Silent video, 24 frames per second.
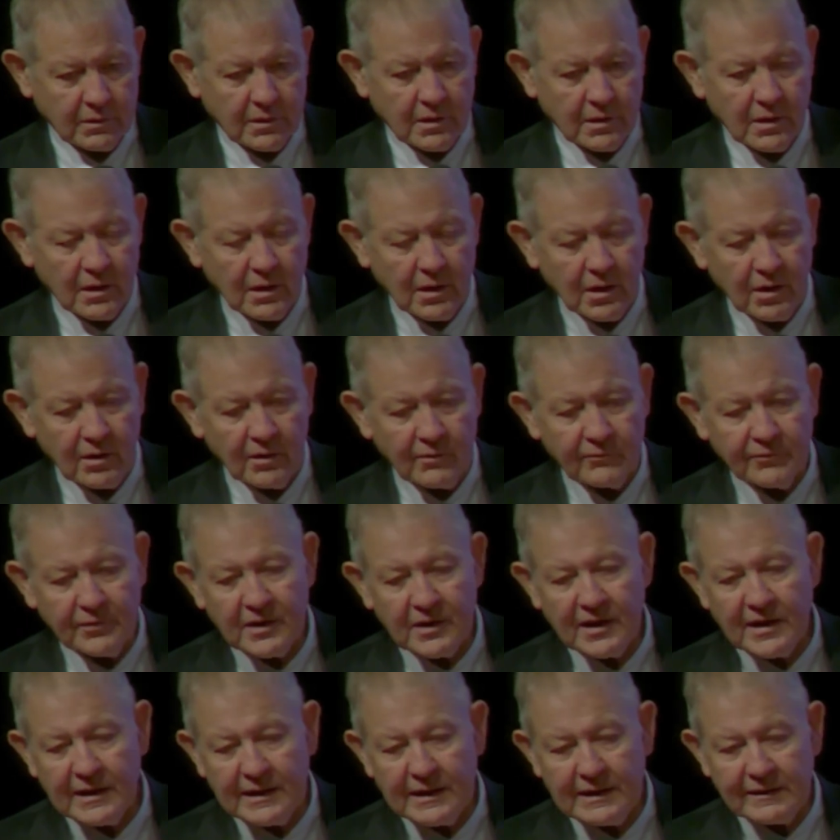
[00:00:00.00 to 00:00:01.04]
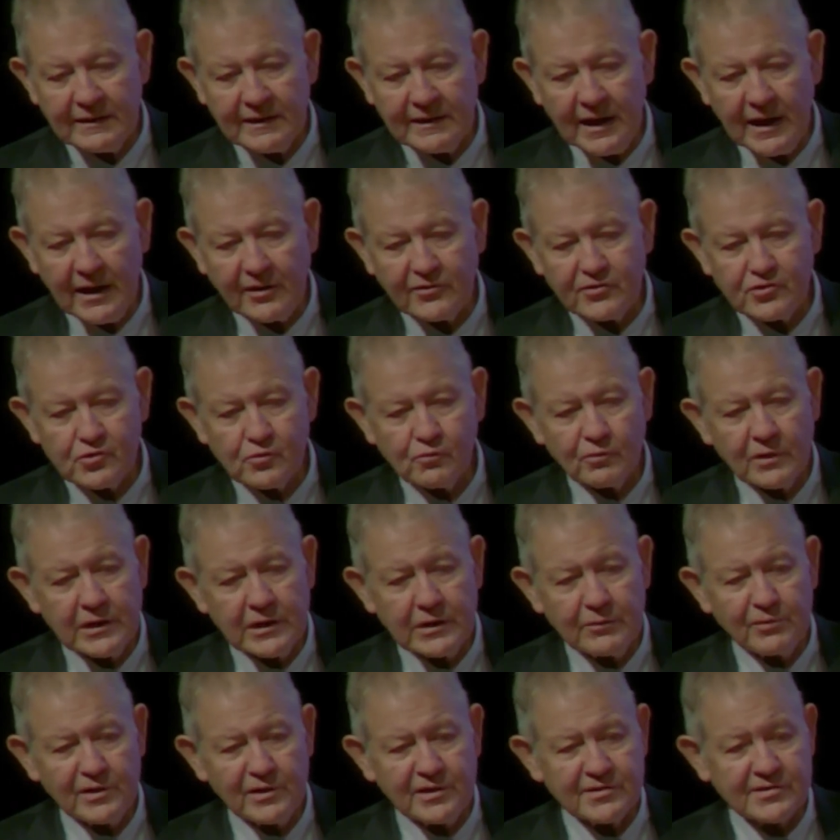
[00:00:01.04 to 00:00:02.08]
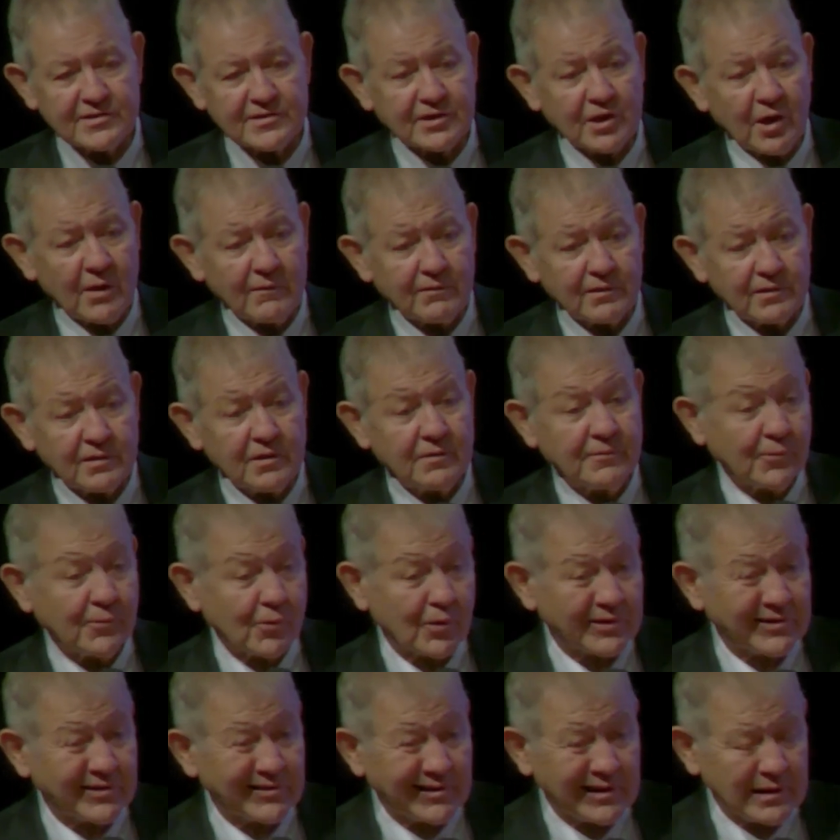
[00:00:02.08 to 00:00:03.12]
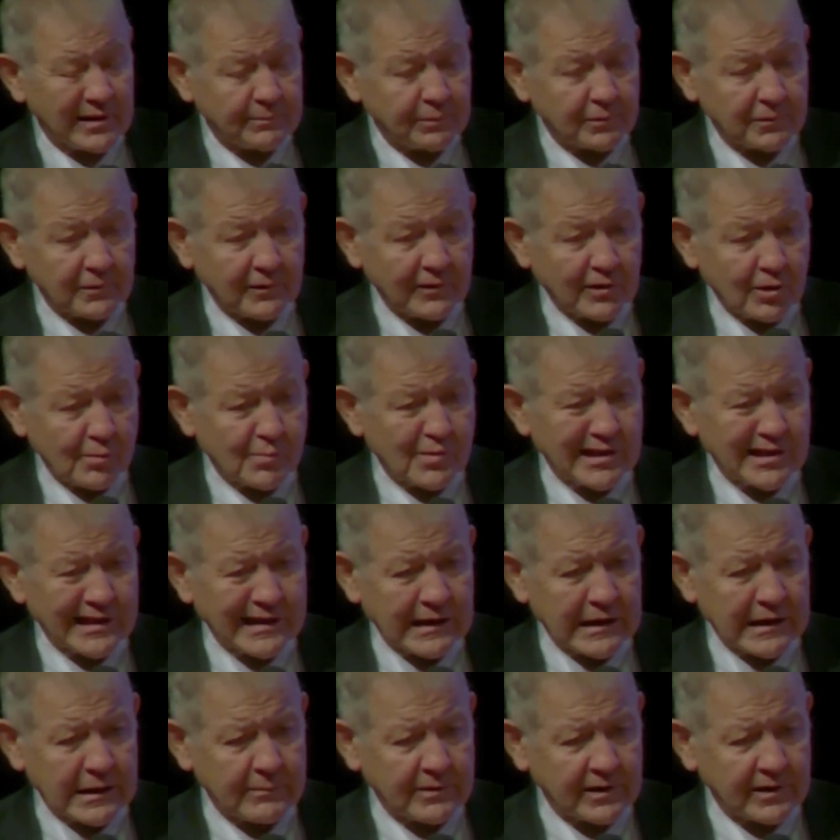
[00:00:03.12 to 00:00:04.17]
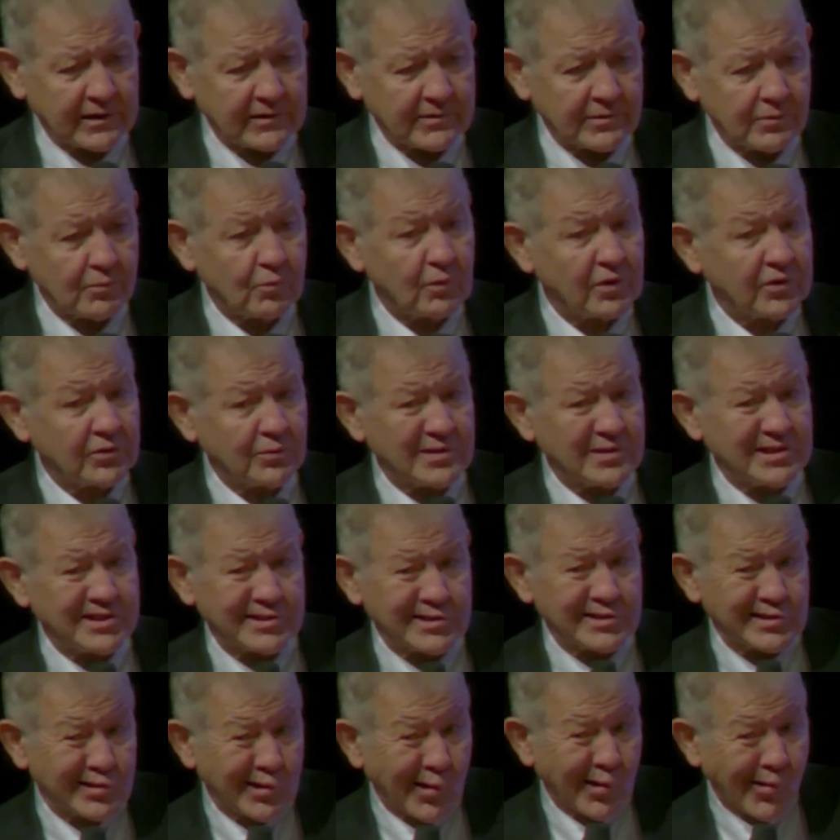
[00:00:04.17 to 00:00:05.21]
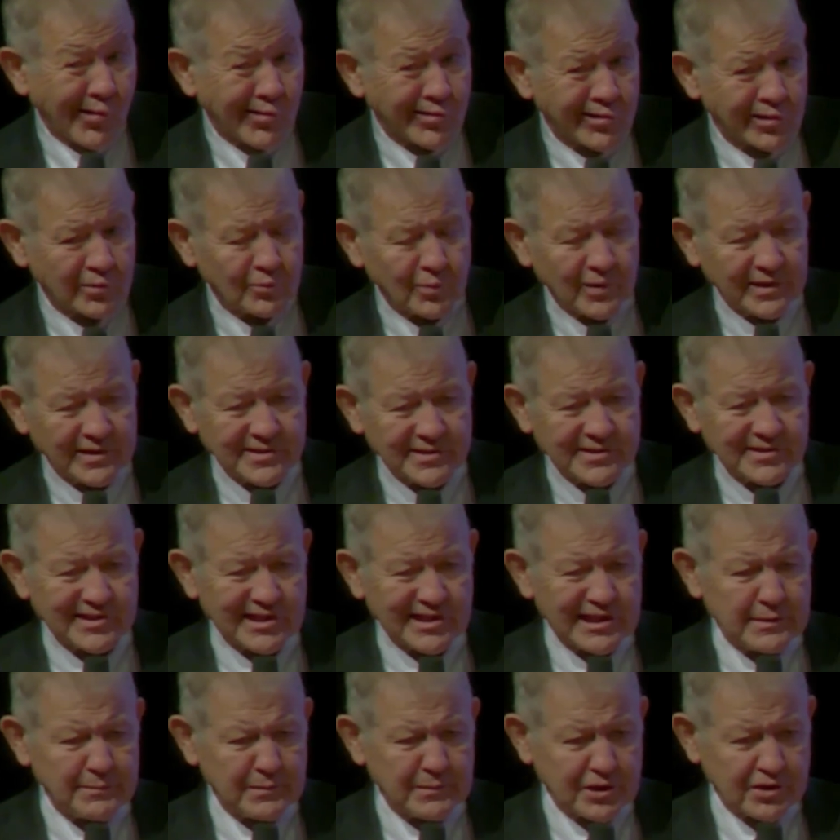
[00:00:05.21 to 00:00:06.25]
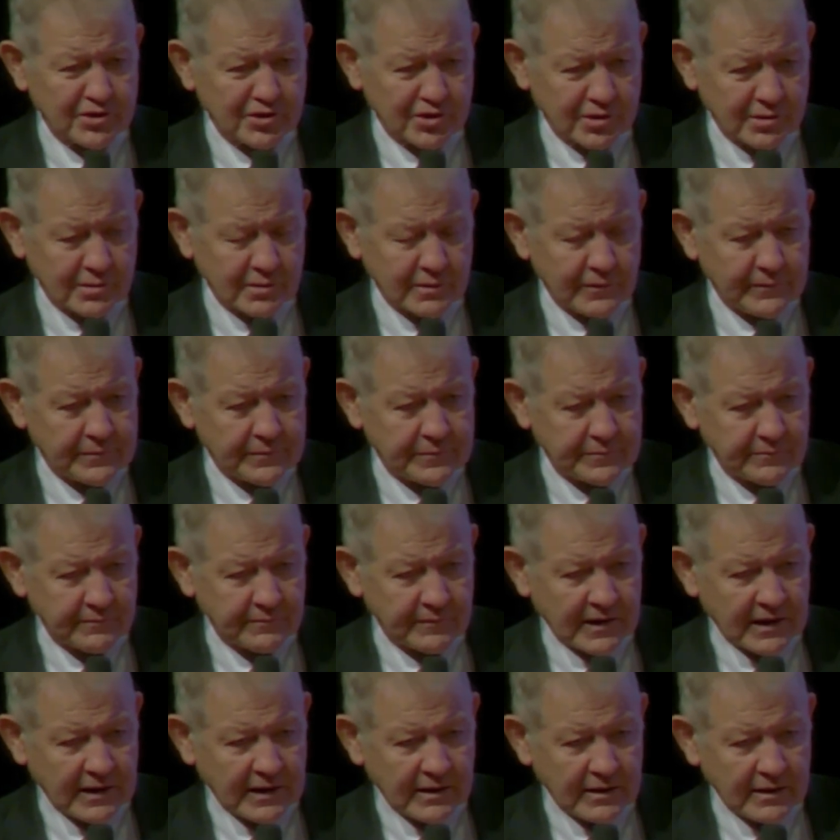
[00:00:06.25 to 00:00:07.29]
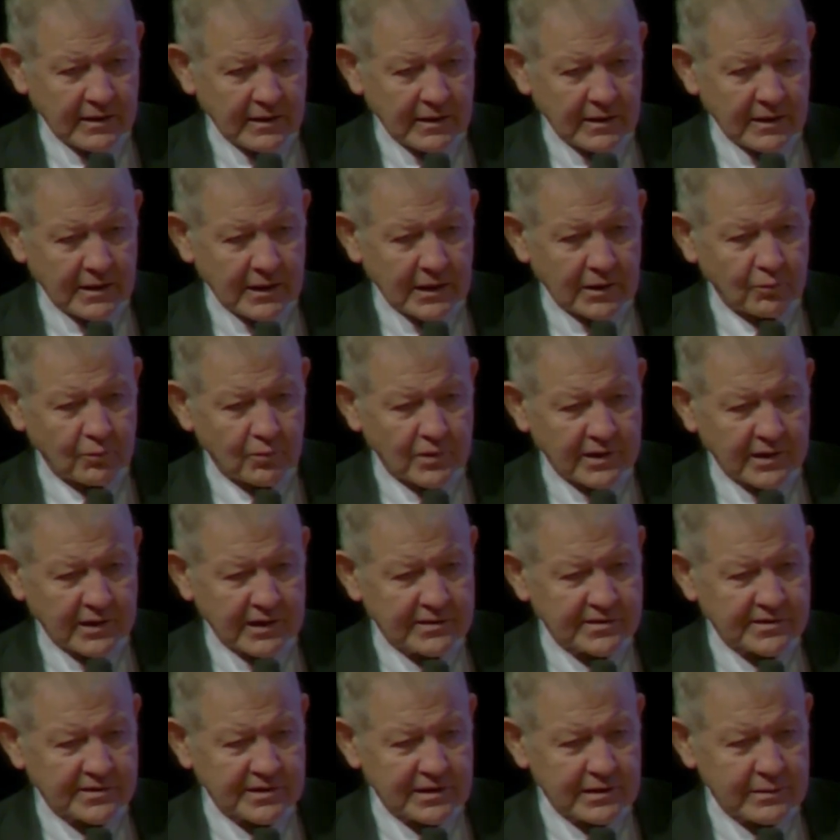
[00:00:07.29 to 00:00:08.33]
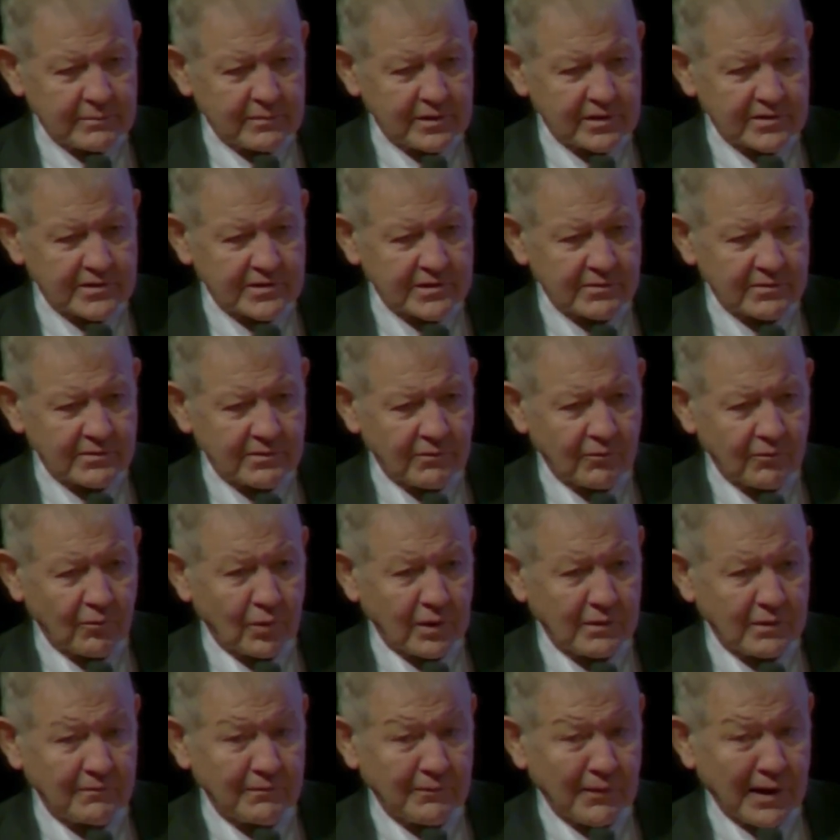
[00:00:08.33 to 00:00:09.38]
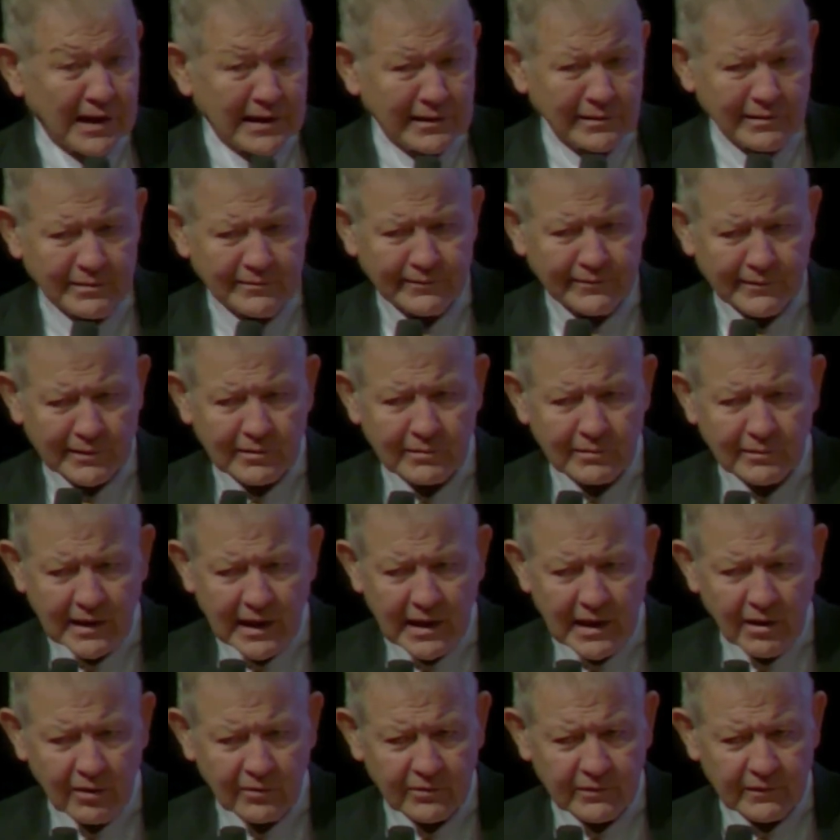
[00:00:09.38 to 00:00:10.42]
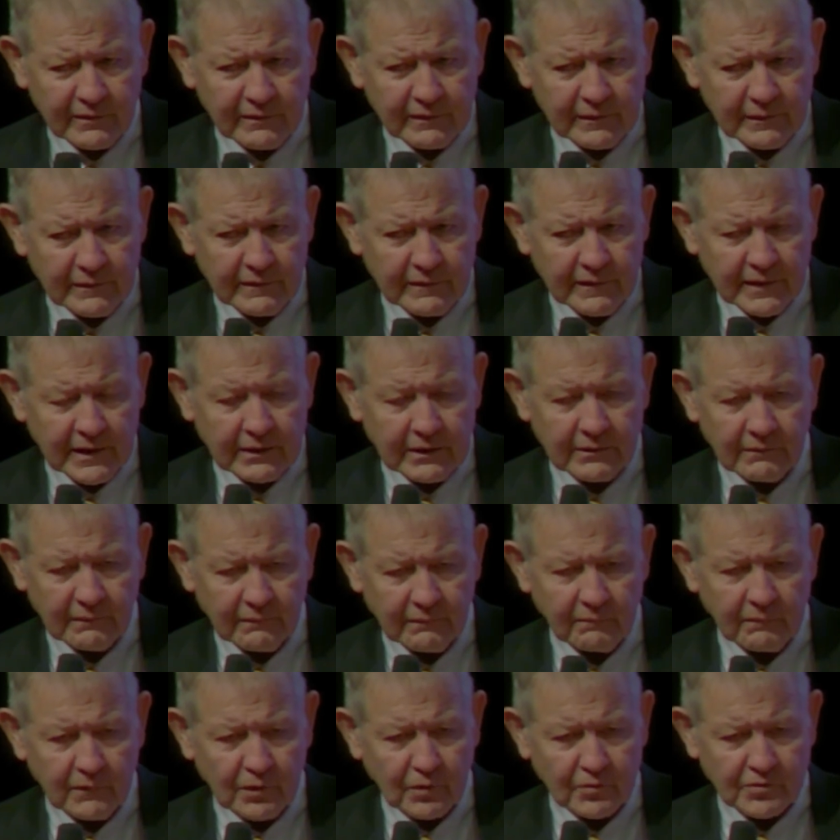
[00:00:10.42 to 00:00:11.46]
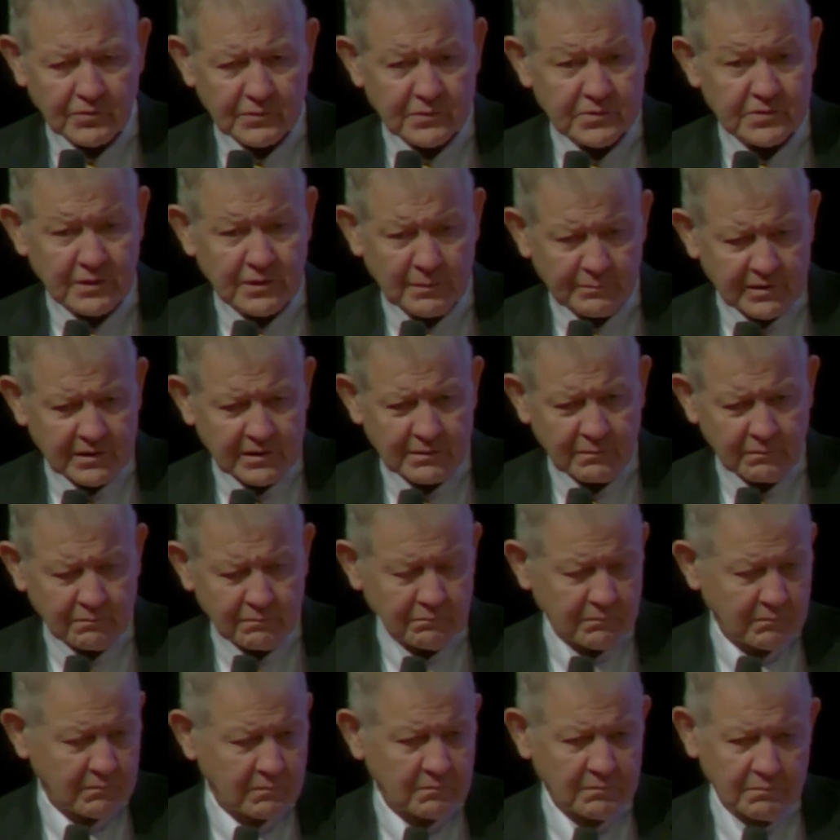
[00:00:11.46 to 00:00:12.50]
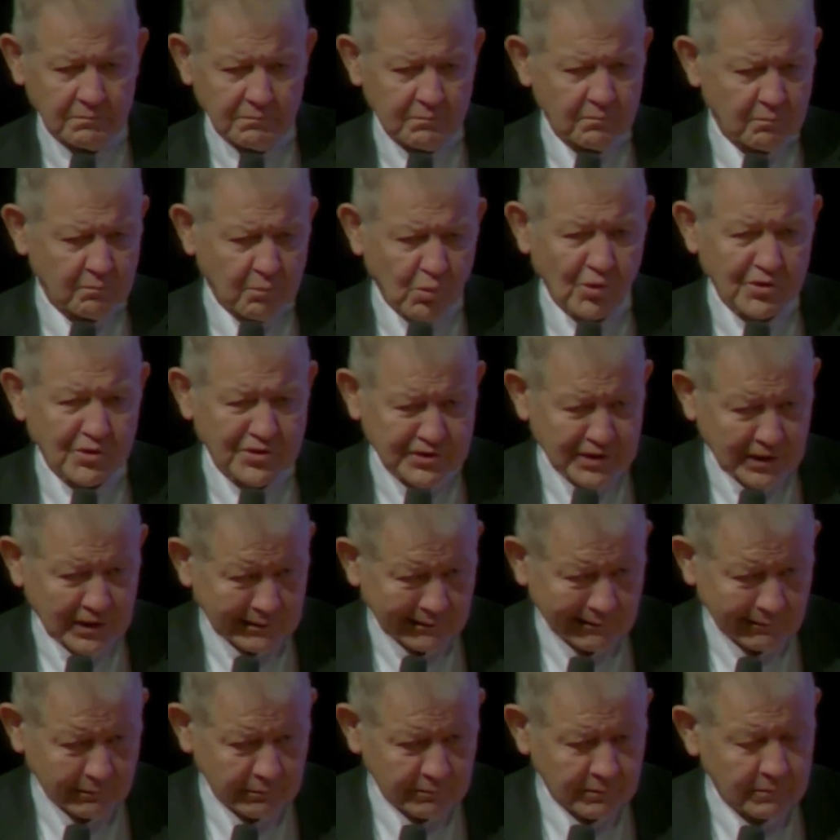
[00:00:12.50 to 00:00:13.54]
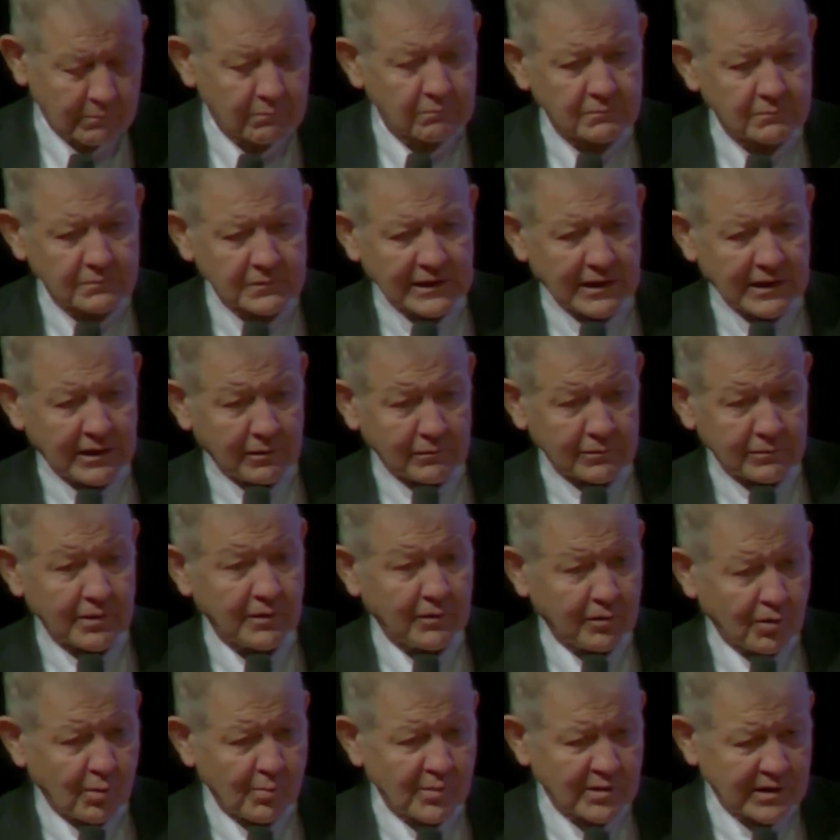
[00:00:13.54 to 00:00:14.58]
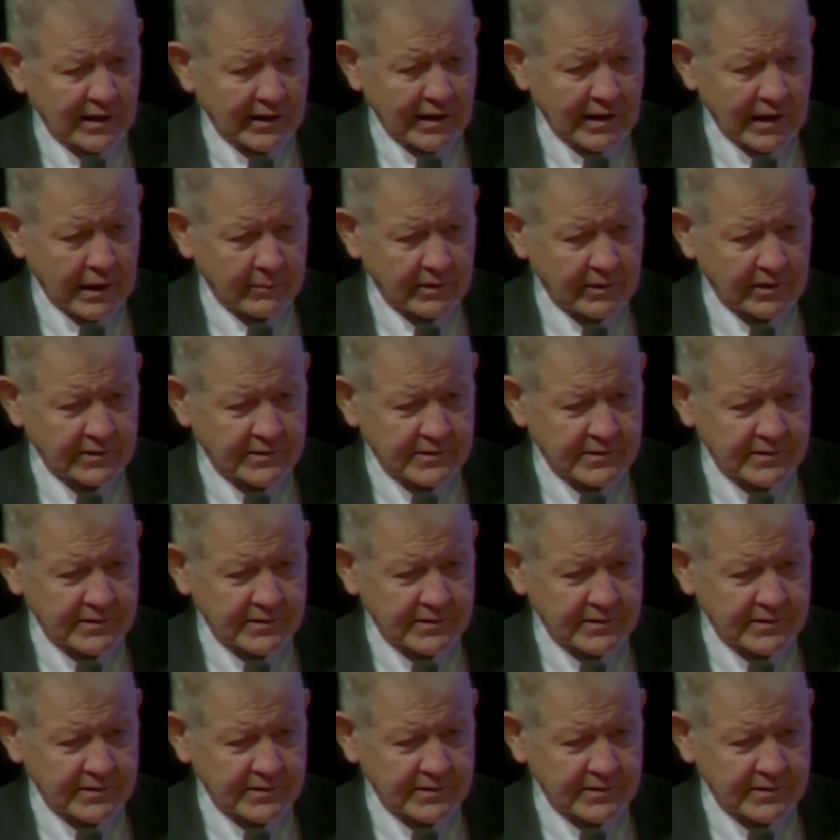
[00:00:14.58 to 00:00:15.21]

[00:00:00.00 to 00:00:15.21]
of the actual way we discovered, for example, thermodynamics was we started with a steam engine. And with a steam engine, one finally figured out that there's something more subtle called thermodynamics.